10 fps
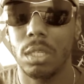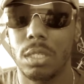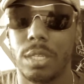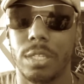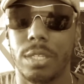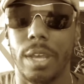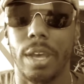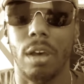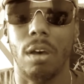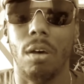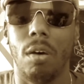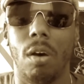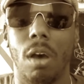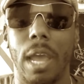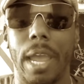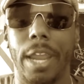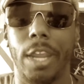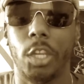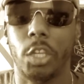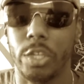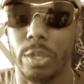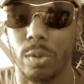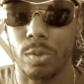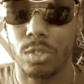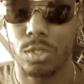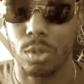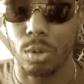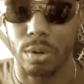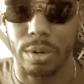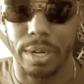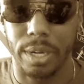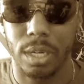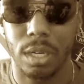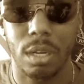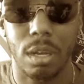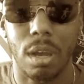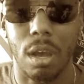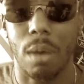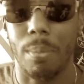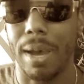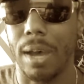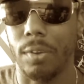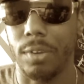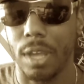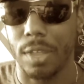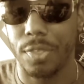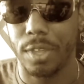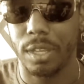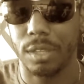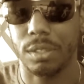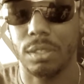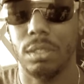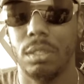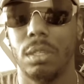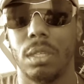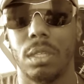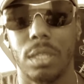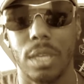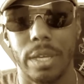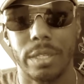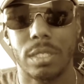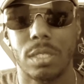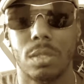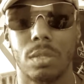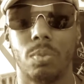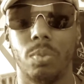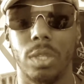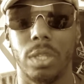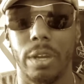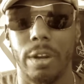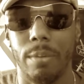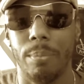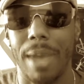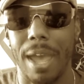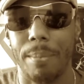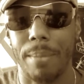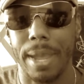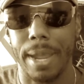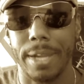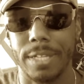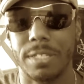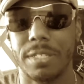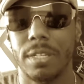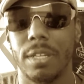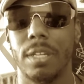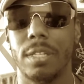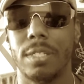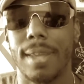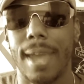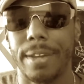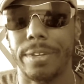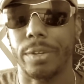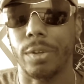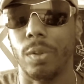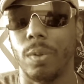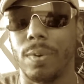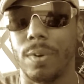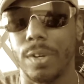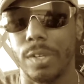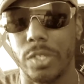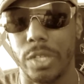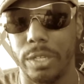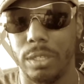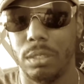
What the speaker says: to tell a huge story about nothing. Yes, we learned Batman's tactical origin.